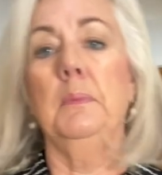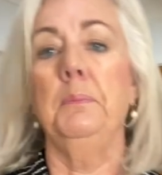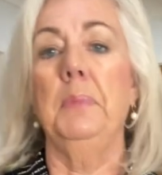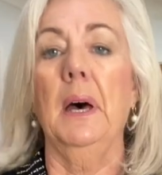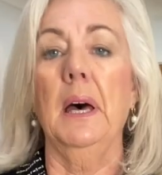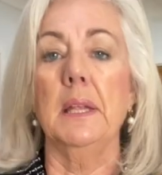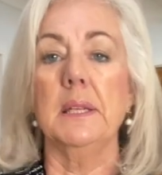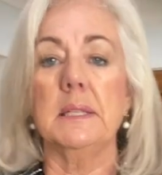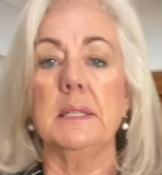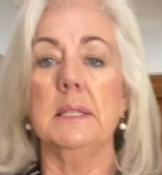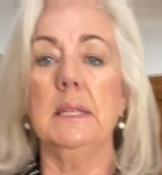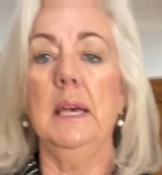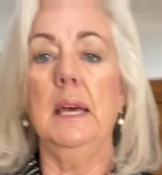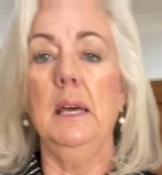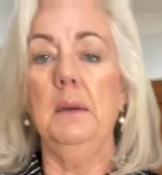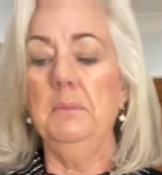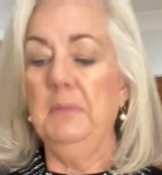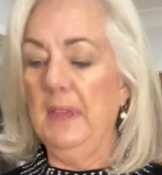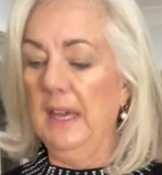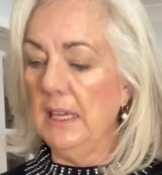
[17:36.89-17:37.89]
But
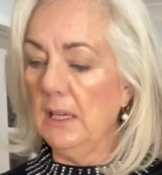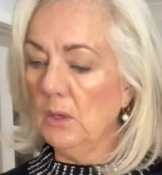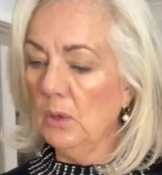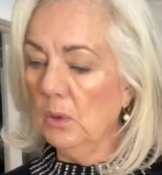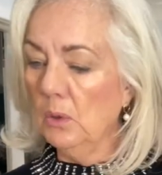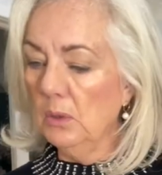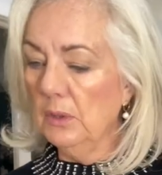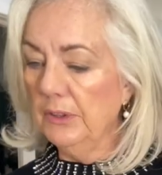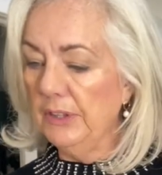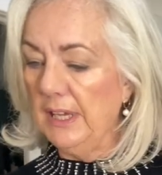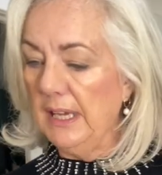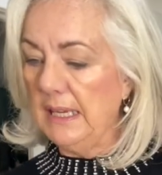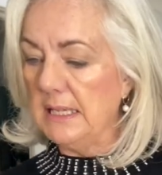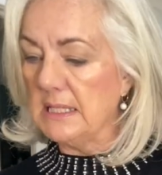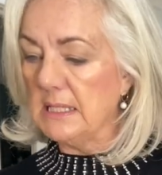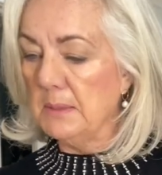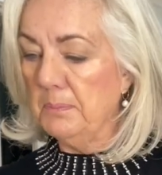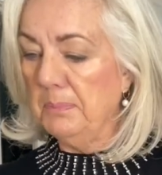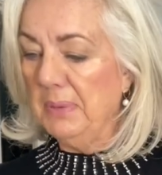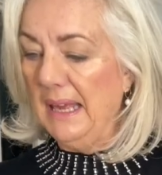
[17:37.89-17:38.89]
they call
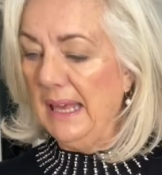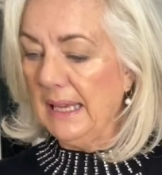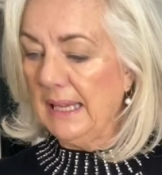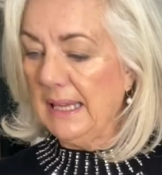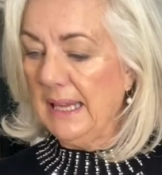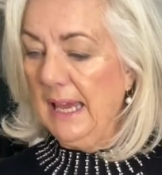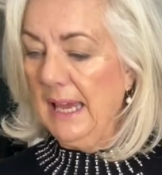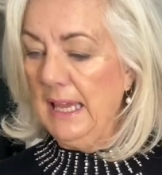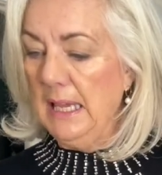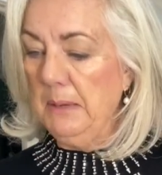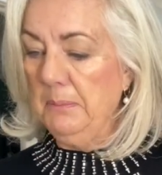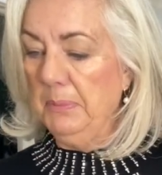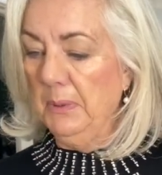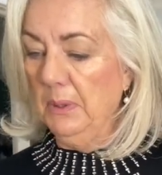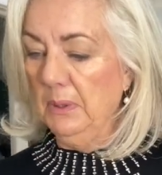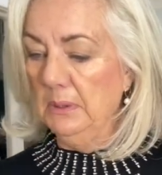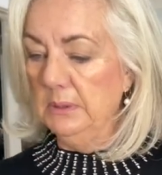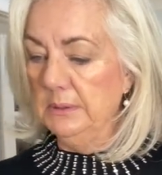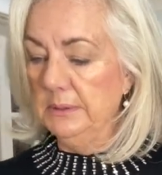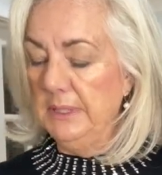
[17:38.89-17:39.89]
this the black
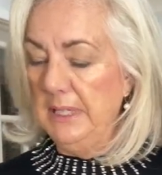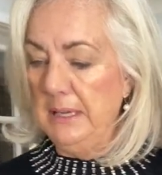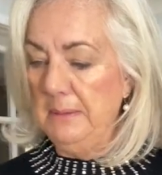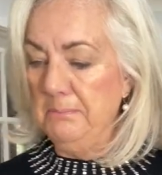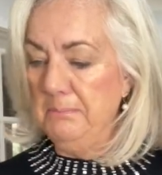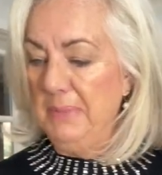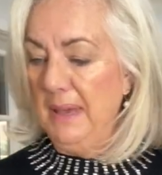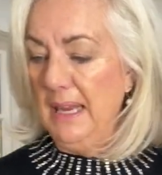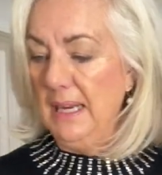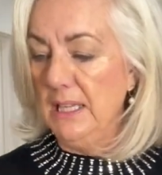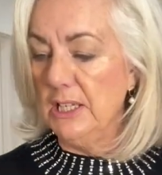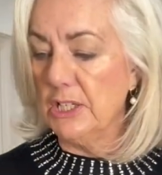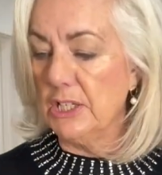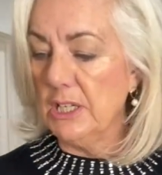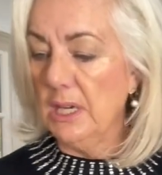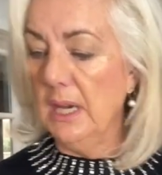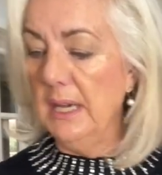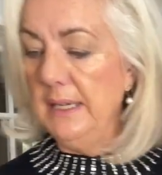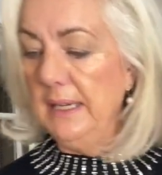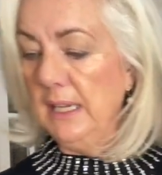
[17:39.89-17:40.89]
cable
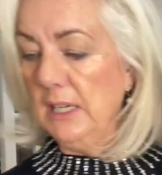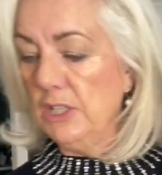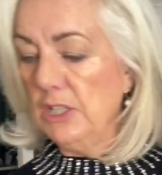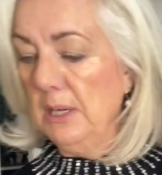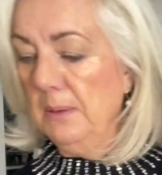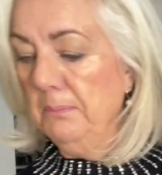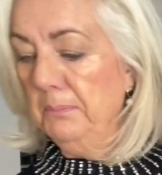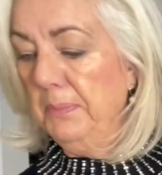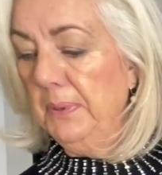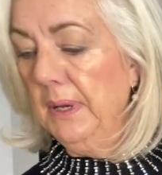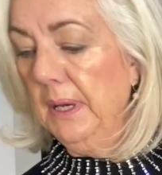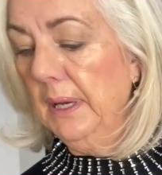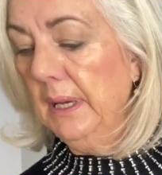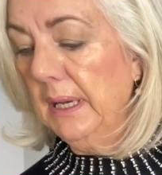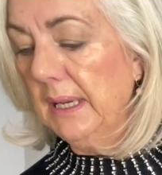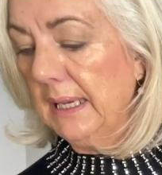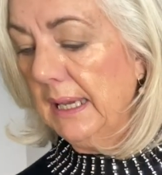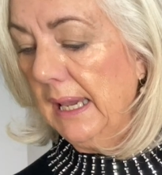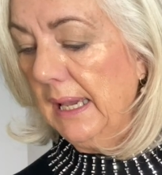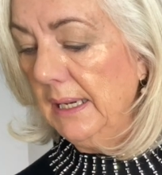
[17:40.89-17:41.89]
embellished high neck jumper,
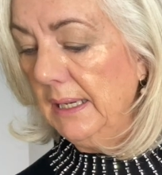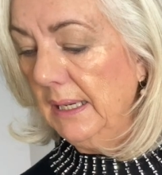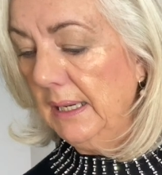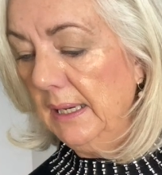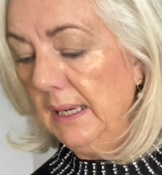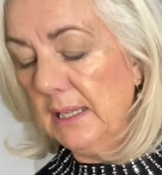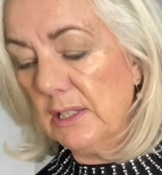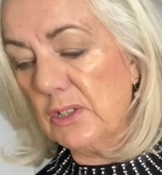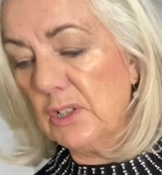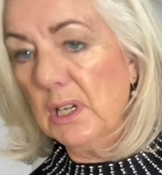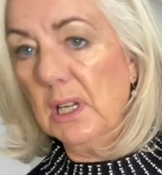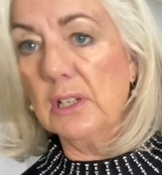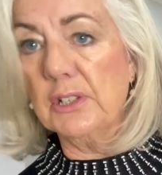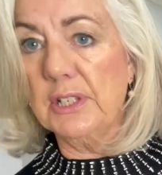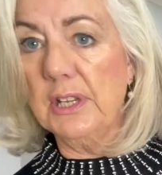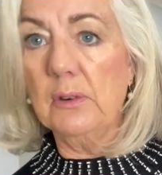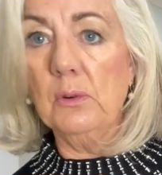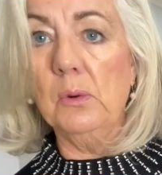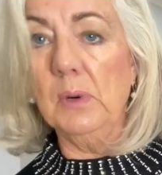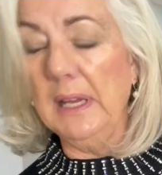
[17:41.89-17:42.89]
again in extra large.
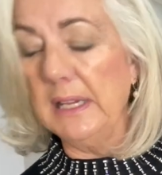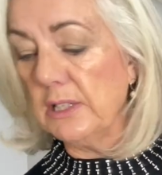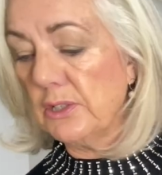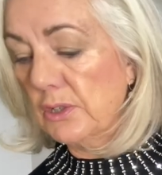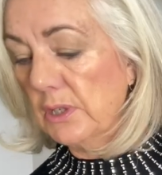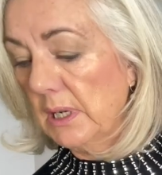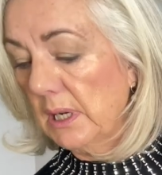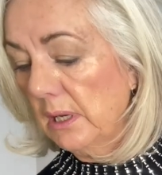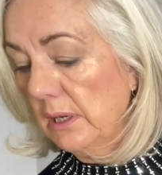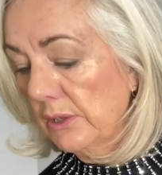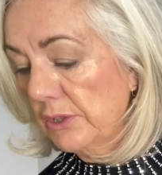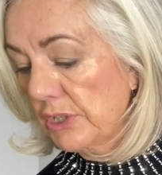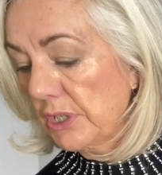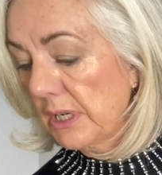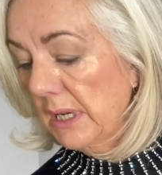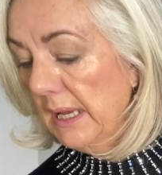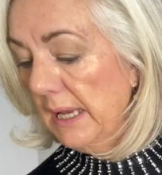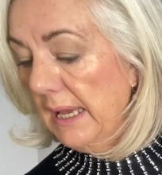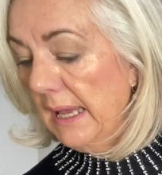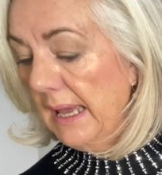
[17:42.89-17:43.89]
They're all extra
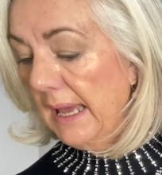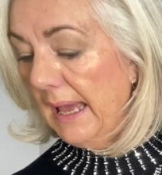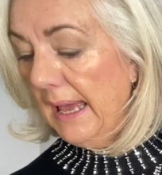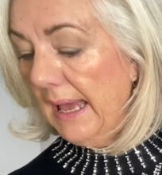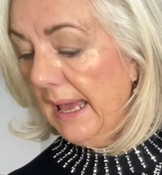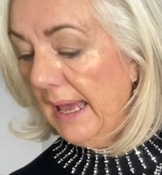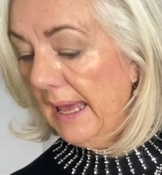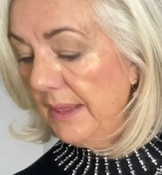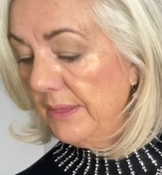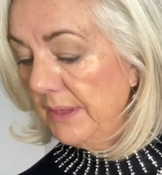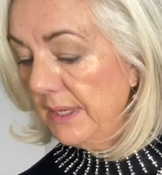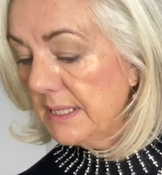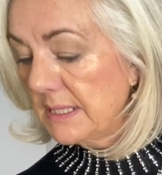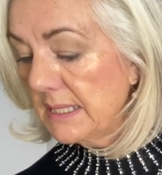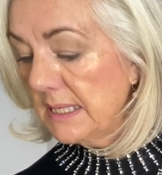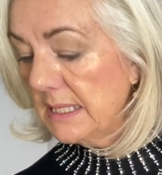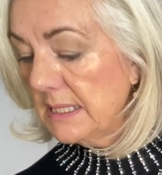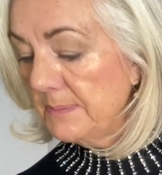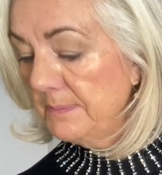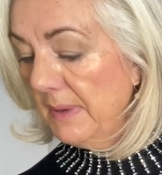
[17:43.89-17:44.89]
large. And
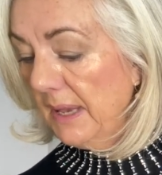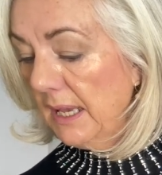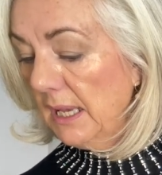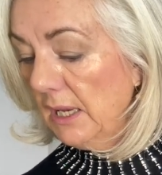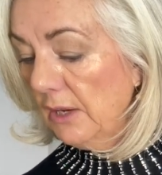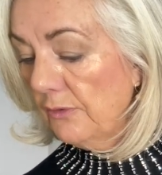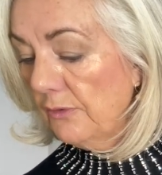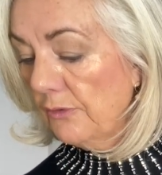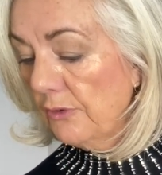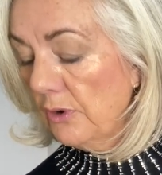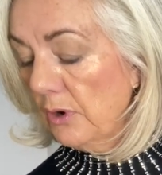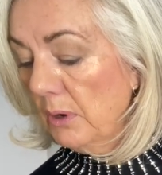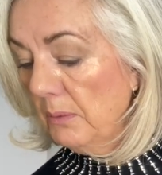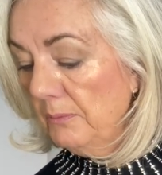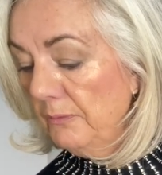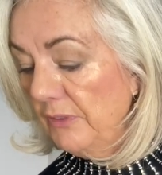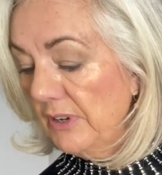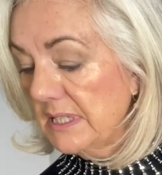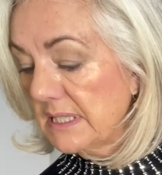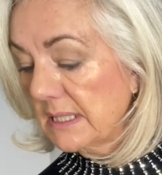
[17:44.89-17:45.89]
this is made
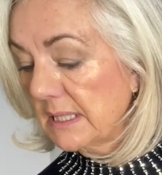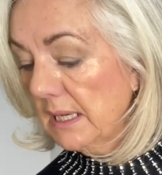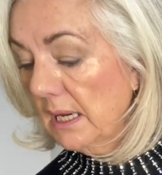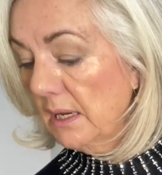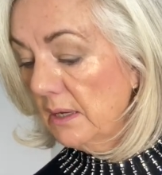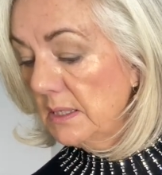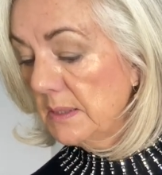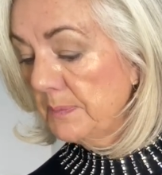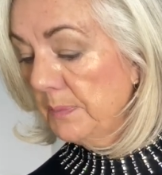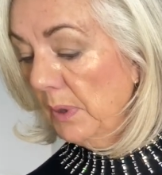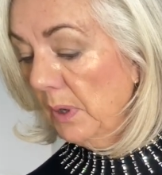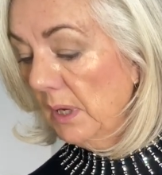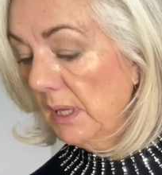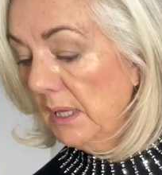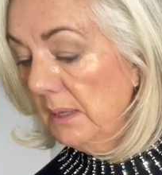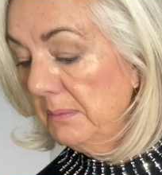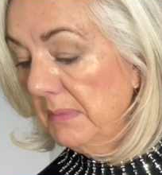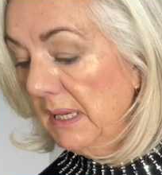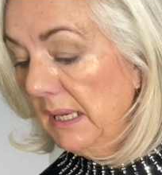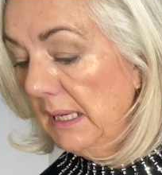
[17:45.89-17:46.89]
from viscose and
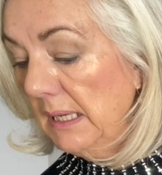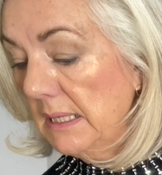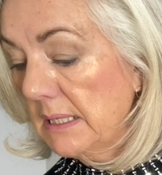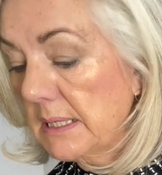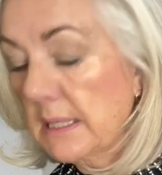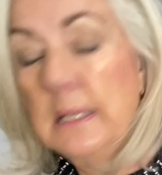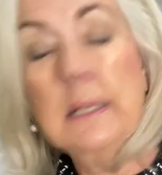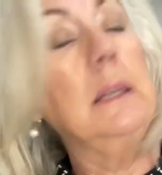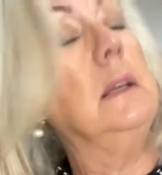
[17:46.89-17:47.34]
polyamide.